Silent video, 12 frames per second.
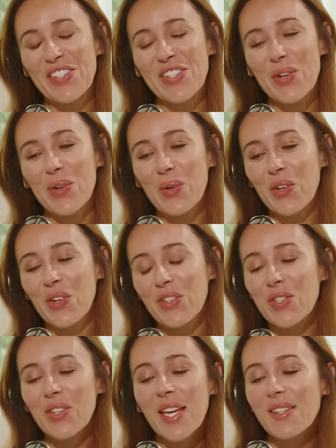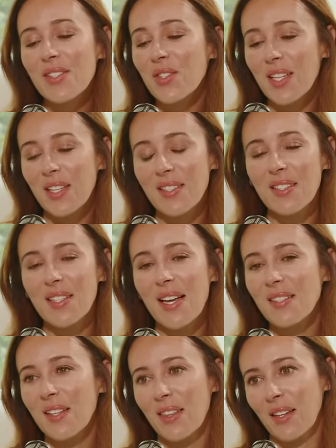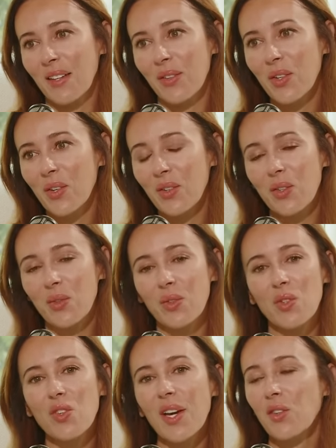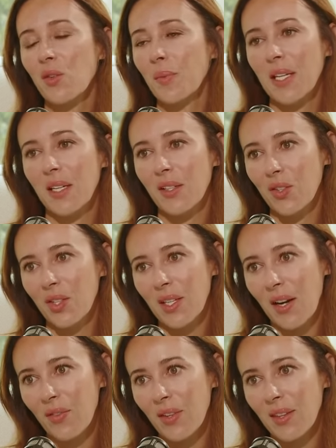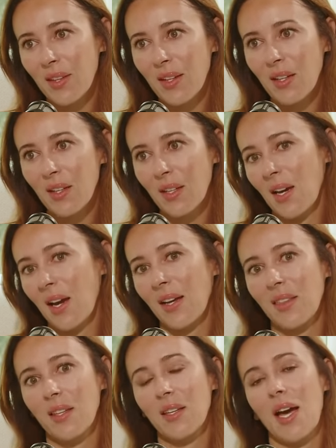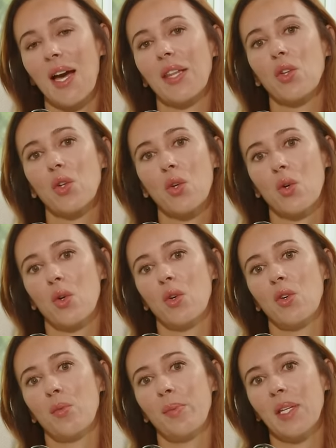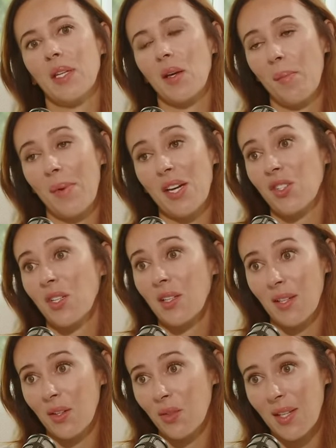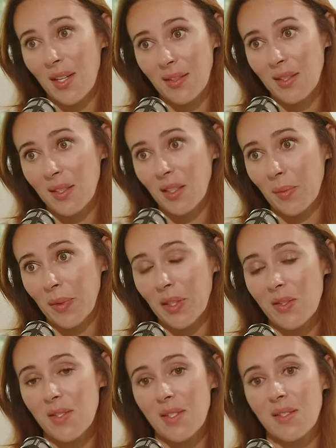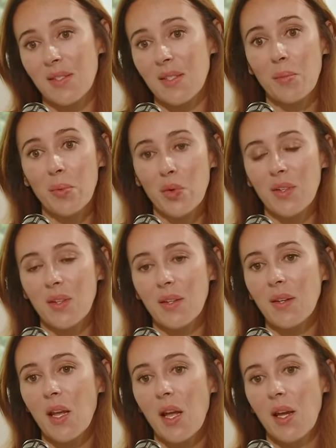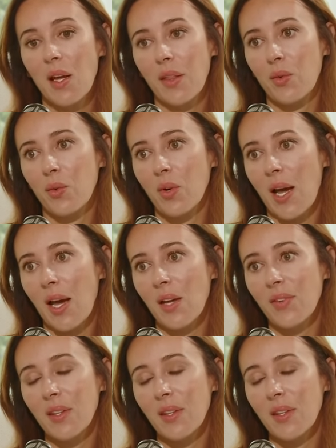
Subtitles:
So that's the thing. You know, don't try to be a leader in everything. I think at the core, be compassionate and authentic because it's important through life.